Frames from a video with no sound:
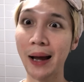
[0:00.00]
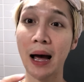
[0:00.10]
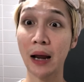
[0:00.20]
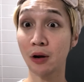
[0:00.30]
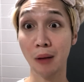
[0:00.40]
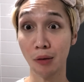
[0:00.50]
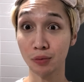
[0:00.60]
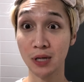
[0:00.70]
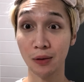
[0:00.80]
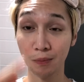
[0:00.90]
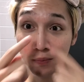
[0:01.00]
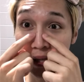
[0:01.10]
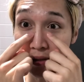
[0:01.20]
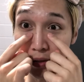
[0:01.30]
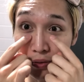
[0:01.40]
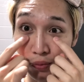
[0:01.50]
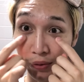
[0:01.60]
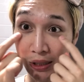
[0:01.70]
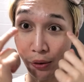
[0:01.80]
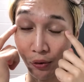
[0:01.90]
I, I think I will t- tend to use
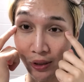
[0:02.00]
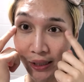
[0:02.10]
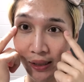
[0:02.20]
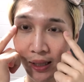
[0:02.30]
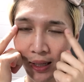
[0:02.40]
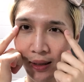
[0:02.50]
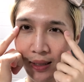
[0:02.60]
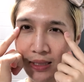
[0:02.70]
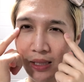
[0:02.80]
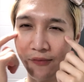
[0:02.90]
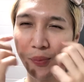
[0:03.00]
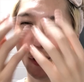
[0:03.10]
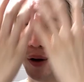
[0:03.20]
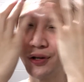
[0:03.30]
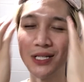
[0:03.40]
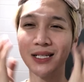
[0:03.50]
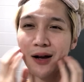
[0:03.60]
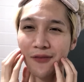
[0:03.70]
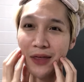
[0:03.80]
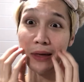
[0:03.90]
really early because if you put all this
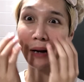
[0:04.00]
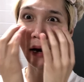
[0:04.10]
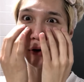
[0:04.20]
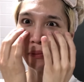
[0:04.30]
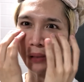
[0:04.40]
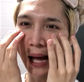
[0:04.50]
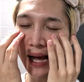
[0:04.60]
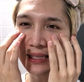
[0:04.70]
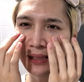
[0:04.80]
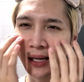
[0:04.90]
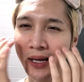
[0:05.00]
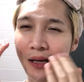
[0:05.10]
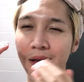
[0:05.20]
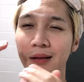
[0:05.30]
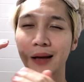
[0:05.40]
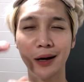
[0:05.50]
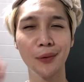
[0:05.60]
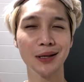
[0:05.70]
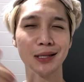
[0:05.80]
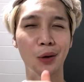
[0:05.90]
stuff and then eye cream last, the eye
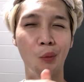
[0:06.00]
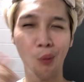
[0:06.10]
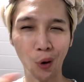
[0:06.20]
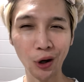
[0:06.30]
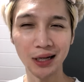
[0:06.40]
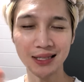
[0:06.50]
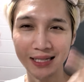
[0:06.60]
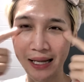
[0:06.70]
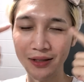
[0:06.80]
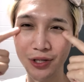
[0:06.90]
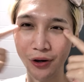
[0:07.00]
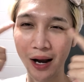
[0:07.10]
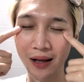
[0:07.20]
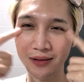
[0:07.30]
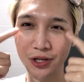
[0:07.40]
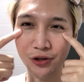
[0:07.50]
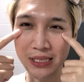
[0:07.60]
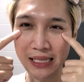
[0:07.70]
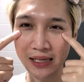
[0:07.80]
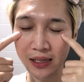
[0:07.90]
cream has like work to get to your to your
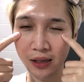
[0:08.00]
skin